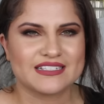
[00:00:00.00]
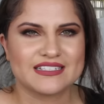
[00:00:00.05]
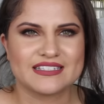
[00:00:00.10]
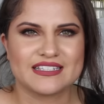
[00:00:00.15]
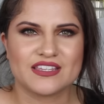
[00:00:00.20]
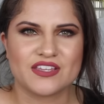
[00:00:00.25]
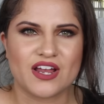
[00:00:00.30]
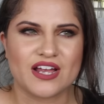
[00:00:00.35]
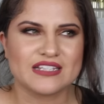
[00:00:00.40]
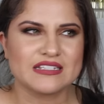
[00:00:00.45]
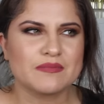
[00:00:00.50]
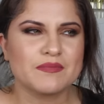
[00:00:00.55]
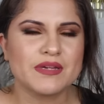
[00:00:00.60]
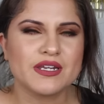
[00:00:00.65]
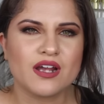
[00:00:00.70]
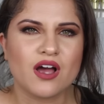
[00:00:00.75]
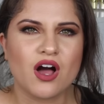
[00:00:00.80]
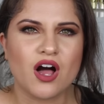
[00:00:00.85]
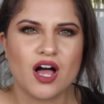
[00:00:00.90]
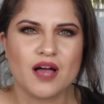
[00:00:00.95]
can see, there hasn't
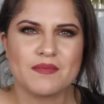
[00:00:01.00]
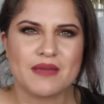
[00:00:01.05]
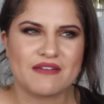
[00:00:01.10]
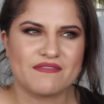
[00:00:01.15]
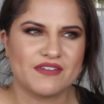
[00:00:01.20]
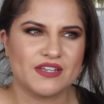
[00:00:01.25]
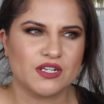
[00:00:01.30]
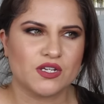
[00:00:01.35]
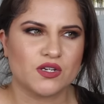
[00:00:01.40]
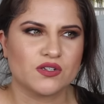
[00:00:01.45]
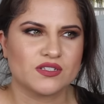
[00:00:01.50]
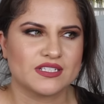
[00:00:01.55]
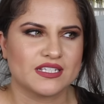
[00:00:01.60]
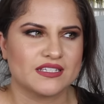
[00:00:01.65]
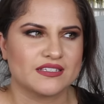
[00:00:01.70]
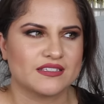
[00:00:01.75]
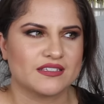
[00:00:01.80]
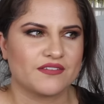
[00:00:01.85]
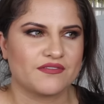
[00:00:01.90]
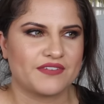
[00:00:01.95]
been a haul in my video
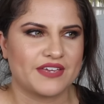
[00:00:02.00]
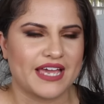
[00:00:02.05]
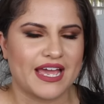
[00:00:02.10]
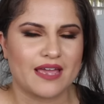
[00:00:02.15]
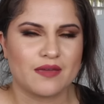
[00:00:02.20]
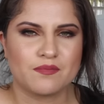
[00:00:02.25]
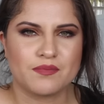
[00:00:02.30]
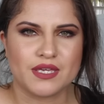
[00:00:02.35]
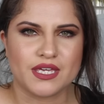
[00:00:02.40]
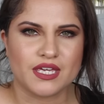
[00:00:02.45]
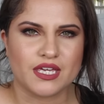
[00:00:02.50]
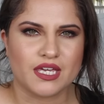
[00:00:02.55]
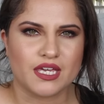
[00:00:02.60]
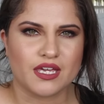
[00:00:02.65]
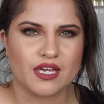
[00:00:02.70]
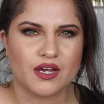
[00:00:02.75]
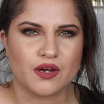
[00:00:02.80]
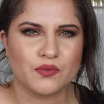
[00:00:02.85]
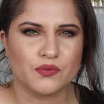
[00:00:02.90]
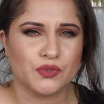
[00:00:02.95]
since the
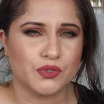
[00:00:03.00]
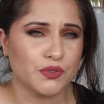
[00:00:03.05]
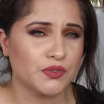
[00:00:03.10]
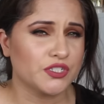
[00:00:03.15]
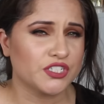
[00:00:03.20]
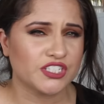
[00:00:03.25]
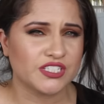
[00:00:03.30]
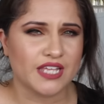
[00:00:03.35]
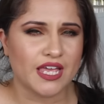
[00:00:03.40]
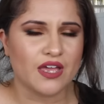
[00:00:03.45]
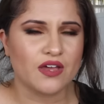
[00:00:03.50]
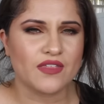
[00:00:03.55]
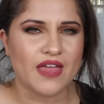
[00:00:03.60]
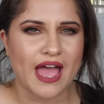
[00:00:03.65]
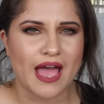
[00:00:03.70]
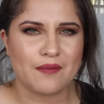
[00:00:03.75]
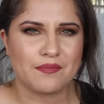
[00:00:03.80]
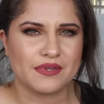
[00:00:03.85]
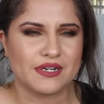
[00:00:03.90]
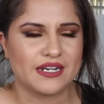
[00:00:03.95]
VIB Rouge sale that
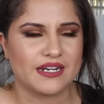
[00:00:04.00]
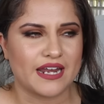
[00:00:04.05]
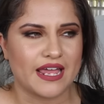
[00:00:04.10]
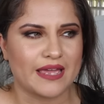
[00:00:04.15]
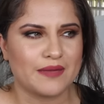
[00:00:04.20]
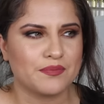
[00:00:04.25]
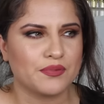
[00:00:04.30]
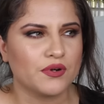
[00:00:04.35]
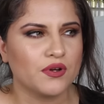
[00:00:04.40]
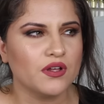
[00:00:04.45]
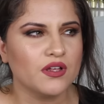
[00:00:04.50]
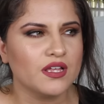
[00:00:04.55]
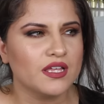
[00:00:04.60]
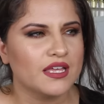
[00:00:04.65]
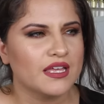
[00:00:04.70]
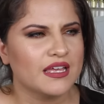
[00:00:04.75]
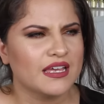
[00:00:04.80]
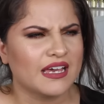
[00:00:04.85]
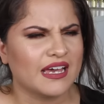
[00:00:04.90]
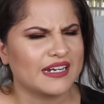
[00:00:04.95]
happened in April.
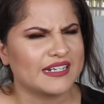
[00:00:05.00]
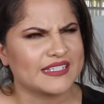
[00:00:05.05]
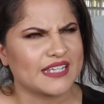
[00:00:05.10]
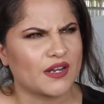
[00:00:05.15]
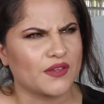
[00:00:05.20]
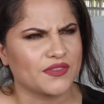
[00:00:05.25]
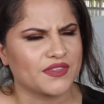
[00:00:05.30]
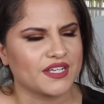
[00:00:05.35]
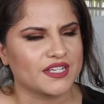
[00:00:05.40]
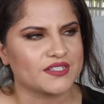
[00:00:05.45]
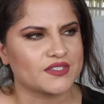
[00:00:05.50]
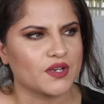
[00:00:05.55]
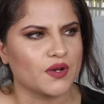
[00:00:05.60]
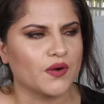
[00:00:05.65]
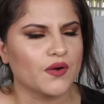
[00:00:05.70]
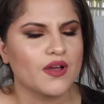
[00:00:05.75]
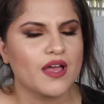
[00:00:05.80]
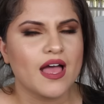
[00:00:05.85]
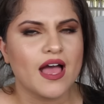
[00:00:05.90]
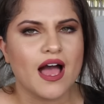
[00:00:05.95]
At least I don't think
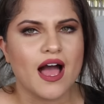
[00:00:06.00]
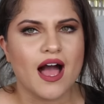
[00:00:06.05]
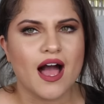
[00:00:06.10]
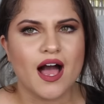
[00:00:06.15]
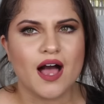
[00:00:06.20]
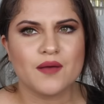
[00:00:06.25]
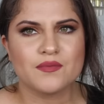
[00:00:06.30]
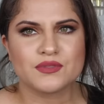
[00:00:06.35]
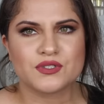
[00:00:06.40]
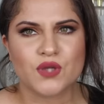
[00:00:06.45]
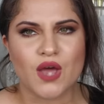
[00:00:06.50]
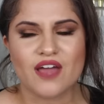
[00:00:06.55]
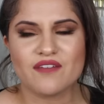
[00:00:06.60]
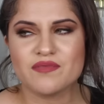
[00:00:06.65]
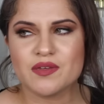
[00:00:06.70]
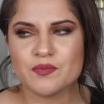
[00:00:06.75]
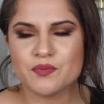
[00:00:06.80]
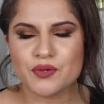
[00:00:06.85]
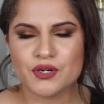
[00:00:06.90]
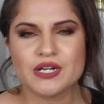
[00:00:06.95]
so. Um, so
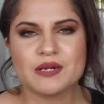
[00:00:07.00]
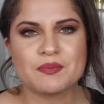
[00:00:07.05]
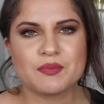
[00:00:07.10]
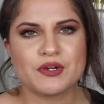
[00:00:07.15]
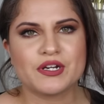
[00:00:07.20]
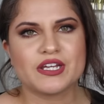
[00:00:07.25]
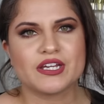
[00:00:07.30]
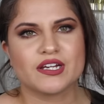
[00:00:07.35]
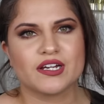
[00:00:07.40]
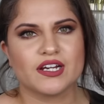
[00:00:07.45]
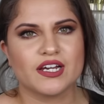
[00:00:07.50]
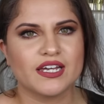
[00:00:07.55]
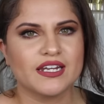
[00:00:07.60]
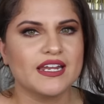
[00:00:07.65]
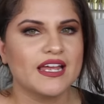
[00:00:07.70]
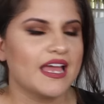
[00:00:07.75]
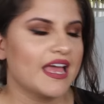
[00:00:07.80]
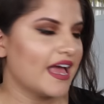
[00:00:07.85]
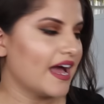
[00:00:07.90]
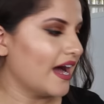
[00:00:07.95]
I've been pretty, pretty
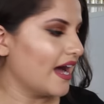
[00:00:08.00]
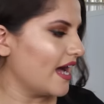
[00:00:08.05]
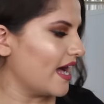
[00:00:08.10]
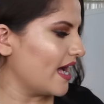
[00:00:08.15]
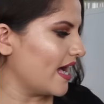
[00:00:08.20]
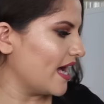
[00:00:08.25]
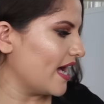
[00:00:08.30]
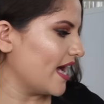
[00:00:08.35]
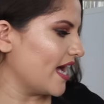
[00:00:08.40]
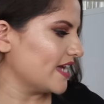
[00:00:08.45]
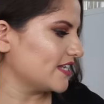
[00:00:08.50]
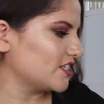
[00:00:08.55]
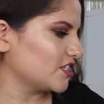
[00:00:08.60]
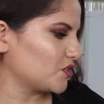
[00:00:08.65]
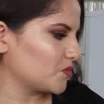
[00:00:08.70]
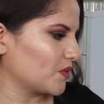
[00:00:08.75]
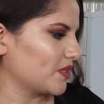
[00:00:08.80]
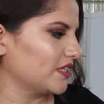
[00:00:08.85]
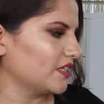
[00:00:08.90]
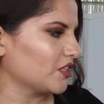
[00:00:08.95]
good. Uh, I
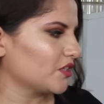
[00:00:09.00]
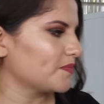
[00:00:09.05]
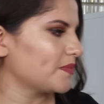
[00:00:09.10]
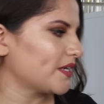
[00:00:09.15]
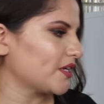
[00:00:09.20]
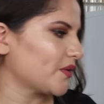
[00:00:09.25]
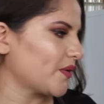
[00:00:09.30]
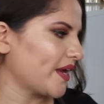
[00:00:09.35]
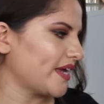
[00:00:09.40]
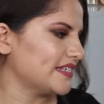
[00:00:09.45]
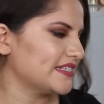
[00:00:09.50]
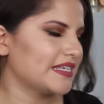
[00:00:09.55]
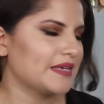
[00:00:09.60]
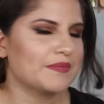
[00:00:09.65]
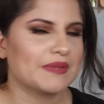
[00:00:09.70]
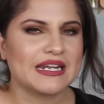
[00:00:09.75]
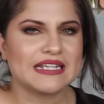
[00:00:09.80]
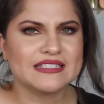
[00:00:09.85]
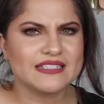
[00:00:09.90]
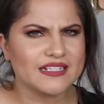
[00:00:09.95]
just went a little bit
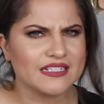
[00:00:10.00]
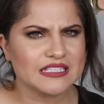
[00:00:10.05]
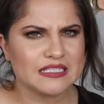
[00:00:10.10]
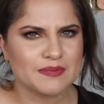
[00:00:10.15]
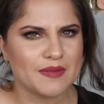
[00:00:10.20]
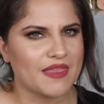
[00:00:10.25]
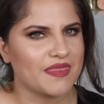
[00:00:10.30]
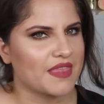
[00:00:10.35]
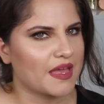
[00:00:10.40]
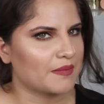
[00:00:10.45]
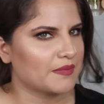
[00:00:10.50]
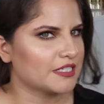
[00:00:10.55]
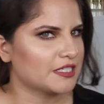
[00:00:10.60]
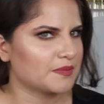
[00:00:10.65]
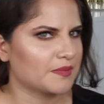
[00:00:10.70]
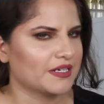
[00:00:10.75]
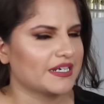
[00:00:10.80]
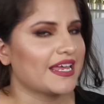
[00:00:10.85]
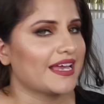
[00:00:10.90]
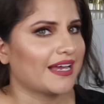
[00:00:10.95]
crazy, but I didn't spend that
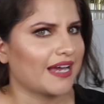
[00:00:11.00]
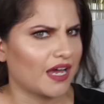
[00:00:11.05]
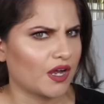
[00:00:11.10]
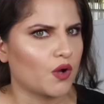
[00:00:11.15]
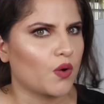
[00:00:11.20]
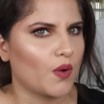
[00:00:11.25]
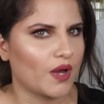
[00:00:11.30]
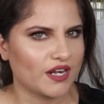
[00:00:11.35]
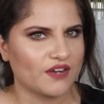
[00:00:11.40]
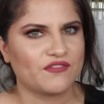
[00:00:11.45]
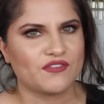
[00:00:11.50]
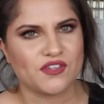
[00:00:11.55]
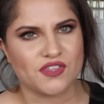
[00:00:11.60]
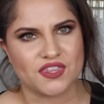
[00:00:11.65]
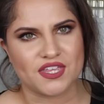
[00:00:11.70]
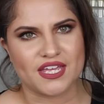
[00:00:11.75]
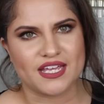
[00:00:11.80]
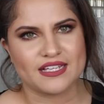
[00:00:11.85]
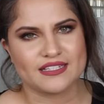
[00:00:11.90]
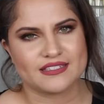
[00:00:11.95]
much money. I got quite a few
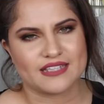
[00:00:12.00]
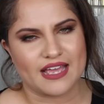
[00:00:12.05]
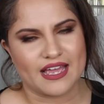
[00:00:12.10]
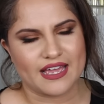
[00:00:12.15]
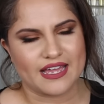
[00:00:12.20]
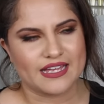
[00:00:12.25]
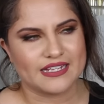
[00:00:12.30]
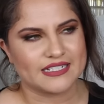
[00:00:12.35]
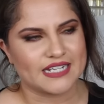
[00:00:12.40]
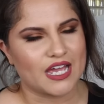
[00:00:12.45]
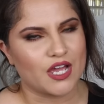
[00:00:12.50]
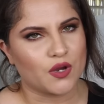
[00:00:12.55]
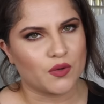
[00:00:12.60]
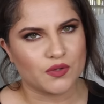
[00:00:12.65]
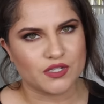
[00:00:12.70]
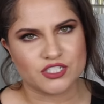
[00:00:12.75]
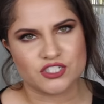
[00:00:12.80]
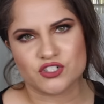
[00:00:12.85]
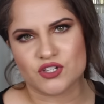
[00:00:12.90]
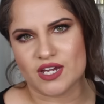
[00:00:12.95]
things and I
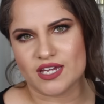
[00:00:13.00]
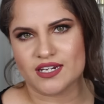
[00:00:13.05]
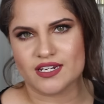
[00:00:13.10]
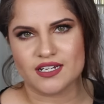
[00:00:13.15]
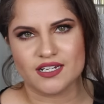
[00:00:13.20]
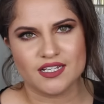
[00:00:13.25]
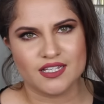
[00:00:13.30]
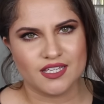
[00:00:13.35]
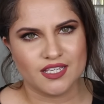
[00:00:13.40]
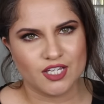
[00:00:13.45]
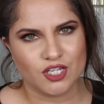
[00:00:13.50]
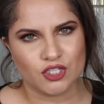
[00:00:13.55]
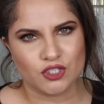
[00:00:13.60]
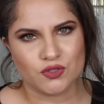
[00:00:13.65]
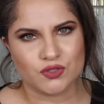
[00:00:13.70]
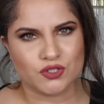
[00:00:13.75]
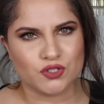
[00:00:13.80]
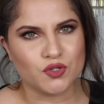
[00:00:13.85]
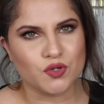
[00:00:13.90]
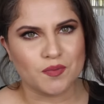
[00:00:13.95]
always try to
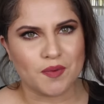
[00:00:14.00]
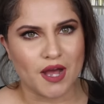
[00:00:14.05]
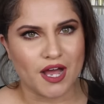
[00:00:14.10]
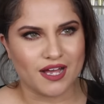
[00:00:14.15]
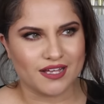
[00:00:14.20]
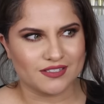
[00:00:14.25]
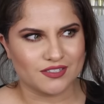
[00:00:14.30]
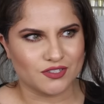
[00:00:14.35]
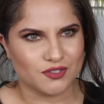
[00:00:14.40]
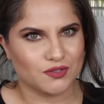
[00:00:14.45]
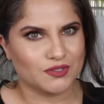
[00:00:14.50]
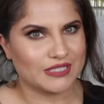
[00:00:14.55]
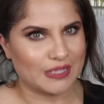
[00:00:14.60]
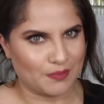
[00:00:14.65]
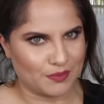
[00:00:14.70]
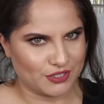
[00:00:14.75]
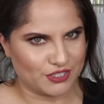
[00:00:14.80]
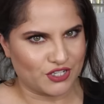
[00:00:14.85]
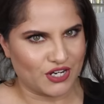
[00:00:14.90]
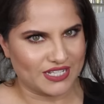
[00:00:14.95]
use coupons, do
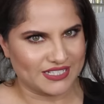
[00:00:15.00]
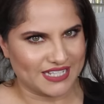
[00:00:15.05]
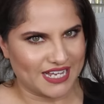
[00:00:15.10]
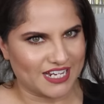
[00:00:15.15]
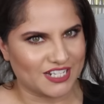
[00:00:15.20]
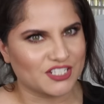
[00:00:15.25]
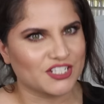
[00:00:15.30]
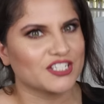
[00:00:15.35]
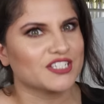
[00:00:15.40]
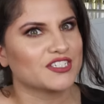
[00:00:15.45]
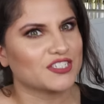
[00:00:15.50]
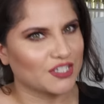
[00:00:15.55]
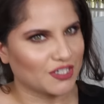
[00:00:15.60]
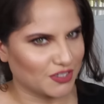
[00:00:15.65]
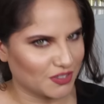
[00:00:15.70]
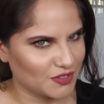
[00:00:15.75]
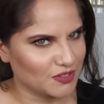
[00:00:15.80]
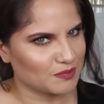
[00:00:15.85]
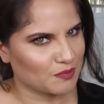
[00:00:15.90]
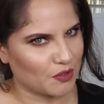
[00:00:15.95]
separate transactions to
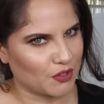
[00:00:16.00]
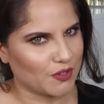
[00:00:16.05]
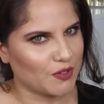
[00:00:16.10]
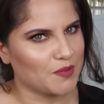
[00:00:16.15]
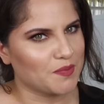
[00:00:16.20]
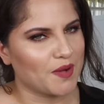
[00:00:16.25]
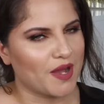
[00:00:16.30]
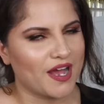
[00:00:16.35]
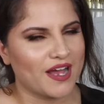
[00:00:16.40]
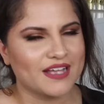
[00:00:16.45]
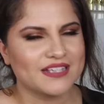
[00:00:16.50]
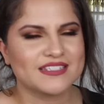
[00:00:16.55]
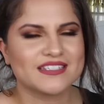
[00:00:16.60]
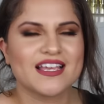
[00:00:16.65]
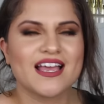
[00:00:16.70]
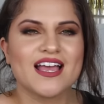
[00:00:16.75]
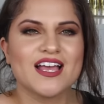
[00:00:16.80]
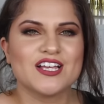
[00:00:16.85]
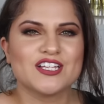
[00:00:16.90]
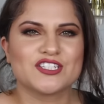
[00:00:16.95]
use more
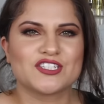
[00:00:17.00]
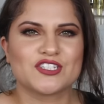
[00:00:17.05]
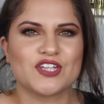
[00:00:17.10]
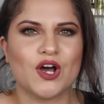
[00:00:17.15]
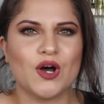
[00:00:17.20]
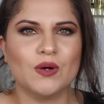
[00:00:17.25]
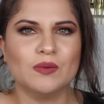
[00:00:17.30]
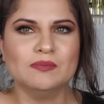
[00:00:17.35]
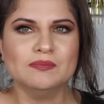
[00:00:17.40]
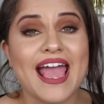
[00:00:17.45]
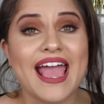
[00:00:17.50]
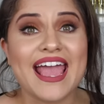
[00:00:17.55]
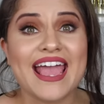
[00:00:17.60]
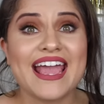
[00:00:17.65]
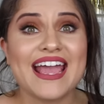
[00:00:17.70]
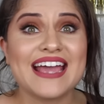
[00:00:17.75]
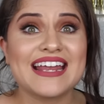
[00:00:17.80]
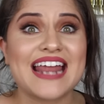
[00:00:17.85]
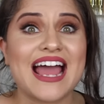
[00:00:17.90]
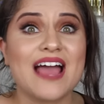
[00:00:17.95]
coupons. So,
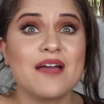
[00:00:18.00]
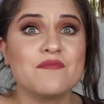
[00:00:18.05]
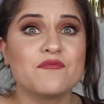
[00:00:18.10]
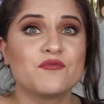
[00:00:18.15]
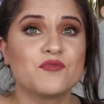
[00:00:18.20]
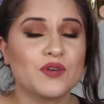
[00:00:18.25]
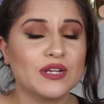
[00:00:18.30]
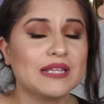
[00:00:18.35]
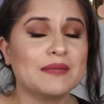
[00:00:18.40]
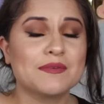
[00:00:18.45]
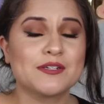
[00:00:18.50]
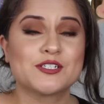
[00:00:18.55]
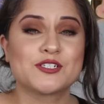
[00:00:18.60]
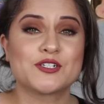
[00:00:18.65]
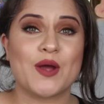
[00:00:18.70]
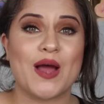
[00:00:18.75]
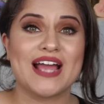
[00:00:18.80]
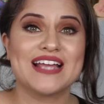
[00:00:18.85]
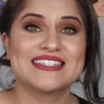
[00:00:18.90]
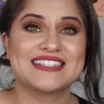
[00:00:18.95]
and I've really been
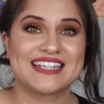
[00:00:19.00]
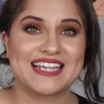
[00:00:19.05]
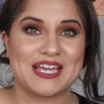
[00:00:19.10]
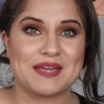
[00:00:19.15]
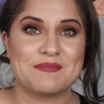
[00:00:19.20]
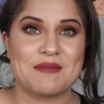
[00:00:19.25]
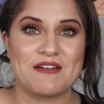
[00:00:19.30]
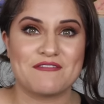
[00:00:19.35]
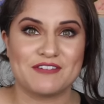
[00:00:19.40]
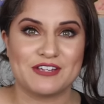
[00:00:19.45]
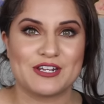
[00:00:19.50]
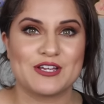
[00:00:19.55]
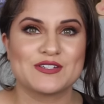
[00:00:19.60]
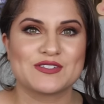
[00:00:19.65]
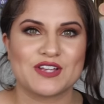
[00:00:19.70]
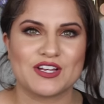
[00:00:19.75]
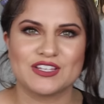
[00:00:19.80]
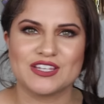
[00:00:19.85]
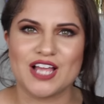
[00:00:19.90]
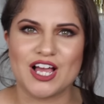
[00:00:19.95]
trying to keep my
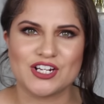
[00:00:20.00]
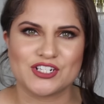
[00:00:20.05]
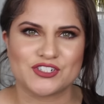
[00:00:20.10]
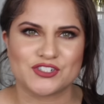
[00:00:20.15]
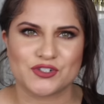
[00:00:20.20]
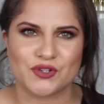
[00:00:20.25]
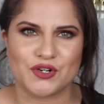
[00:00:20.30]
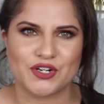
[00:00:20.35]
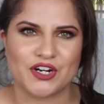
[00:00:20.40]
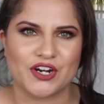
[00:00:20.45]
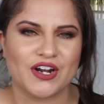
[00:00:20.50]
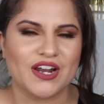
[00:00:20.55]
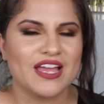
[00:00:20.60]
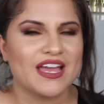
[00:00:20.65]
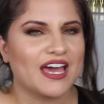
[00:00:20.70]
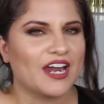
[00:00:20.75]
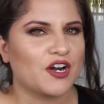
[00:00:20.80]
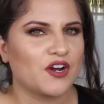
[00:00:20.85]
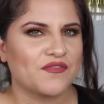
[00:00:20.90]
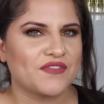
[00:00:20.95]
videos a lot shorter.
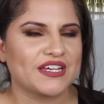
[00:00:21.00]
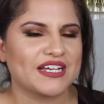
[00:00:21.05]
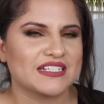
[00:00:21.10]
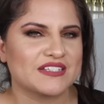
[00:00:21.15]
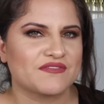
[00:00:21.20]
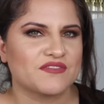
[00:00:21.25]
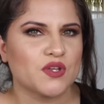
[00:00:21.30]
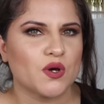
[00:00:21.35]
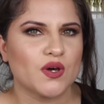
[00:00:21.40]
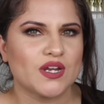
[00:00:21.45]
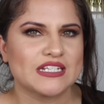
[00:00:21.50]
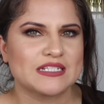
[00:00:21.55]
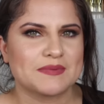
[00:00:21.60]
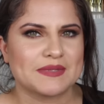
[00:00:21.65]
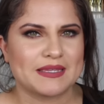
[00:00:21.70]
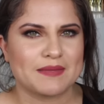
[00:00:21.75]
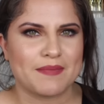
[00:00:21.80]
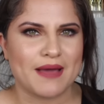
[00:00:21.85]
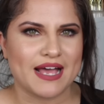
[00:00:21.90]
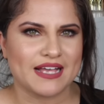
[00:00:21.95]
I don't know if you guys have noticed,
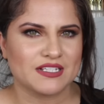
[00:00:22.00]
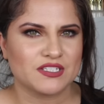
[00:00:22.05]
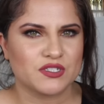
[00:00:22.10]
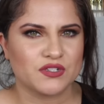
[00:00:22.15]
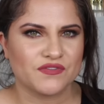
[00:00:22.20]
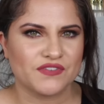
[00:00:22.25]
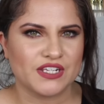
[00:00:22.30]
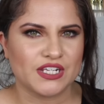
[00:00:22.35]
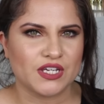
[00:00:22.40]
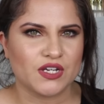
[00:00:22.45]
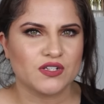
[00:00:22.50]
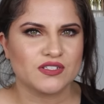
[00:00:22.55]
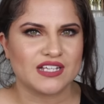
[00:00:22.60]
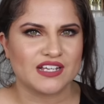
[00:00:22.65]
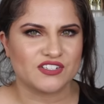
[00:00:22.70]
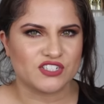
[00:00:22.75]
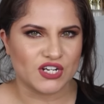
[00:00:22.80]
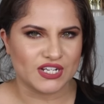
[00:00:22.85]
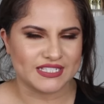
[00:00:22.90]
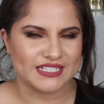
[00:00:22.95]
but the past two videos,
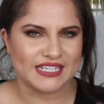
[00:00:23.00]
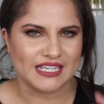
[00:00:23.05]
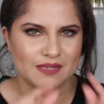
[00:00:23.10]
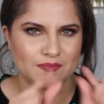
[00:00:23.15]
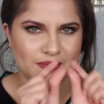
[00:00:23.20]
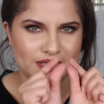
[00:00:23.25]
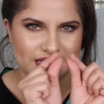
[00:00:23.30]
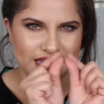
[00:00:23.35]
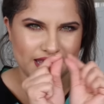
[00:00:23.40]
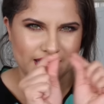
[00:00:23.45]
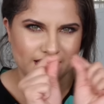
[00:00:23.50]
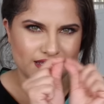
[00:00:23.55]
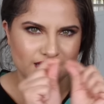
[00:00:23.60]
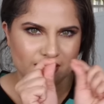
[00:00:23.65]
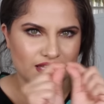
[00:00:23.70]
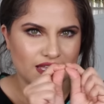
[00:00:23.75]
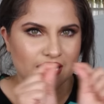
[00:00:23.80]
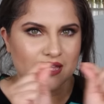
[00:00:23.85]
I tried to keep it like